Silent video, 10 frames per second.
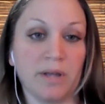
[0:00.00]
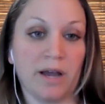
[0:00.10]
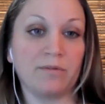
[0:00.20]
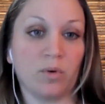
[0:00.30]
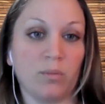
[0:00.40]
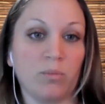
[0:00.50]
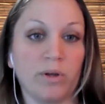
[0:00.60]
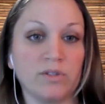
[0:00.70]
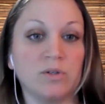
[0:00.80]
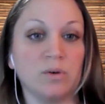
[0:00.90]
platform
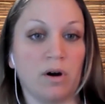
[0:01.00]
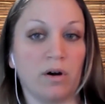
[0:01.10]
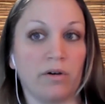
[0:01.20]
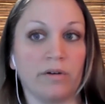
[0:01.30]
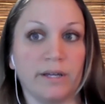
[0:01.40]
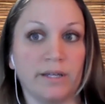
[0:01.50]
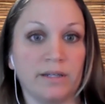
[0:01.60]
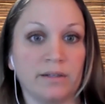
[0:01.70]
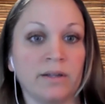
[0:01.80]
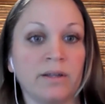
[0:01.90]
once you are
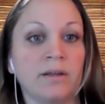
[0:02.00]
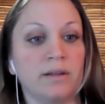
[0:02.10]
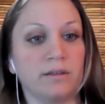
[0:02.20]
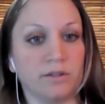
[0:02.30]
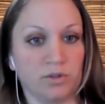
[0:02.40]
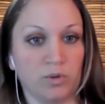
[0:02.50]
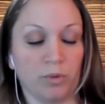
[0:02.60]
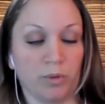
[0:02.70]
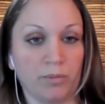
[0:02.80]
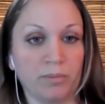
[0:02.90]
in the
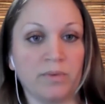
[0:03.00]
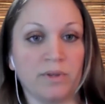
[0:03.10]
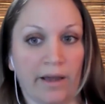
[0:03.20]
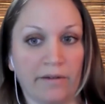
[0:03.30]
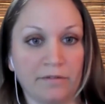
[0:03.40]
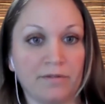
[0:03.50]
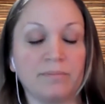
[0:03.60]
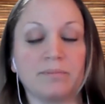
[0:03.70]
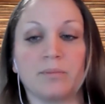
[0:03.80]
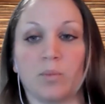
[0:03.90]
Zoom room live.
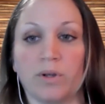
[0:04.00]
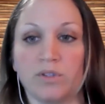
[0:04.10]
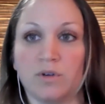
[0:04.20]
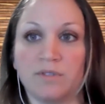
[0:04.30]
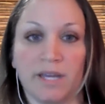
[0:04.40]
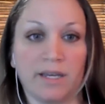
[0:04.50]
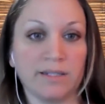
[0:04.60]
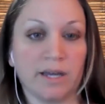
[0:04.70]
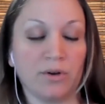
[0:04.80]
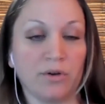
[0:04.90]
Once you've
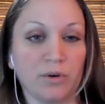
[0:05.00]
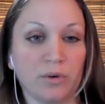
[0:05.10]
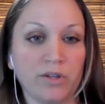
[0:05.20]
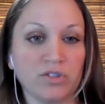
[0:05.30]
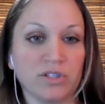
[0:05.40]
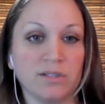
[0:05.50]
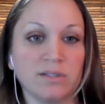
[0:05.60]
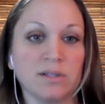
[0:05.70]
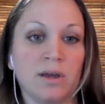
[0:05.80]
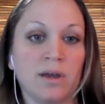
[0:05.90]
taken down all your
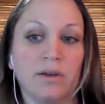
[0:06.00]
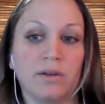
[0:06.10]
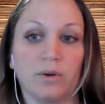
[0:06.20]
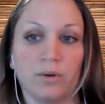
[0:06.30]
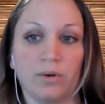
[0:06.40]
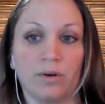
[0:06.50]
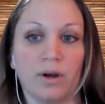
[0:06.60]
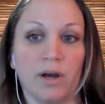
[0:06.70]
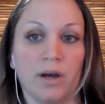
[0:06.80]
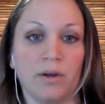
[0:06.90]
questions,
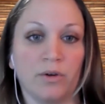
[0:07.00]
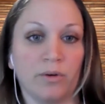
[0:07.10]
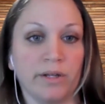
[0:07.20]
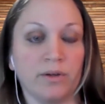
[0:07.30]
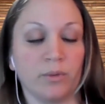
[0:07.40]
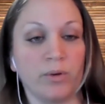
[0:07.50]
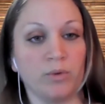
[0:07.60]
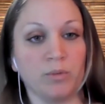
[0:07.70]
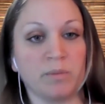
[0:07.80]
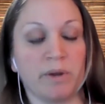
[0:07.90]
you're in the
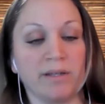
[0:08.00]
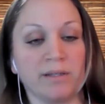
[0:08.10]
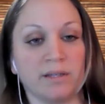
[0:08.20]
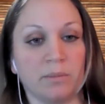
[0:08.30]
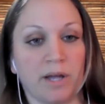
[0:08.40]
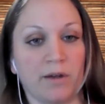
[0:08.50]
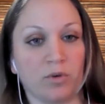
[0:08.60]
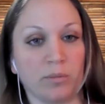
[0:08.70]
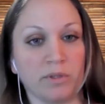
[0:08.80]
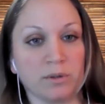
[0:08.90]
green room space and the
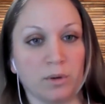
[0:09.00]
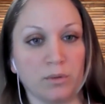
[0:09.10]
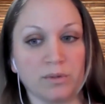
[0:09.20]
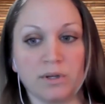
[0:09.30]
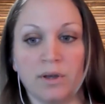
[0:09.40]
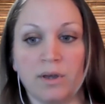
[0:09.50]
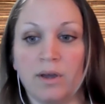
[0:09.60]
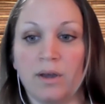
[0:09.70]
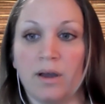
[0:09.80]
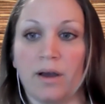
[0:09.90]
platform is closed.
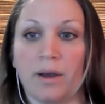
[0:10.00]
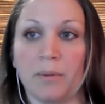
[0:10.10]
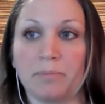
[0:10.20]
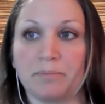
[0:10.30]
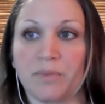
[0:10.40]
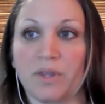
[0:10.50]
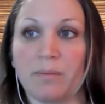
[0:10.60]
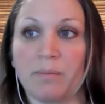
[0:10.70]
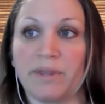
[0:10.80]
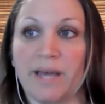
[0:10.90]

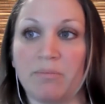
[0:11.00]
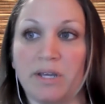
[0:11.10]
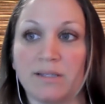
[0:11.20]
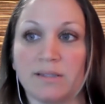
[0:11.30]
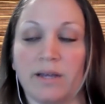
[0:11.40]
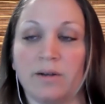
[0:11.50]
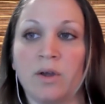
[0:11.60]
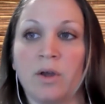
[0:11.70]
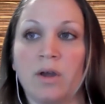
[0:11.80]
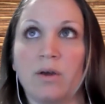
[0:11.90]
But that being said,
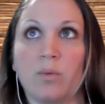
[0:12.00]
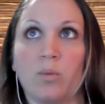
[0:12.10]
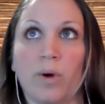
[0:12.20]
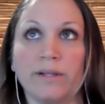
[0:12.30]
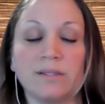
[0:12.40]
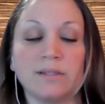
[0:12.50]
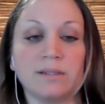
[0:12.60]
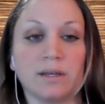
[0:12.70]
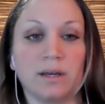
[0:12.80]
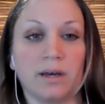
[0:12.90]

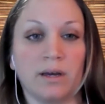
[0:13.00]
once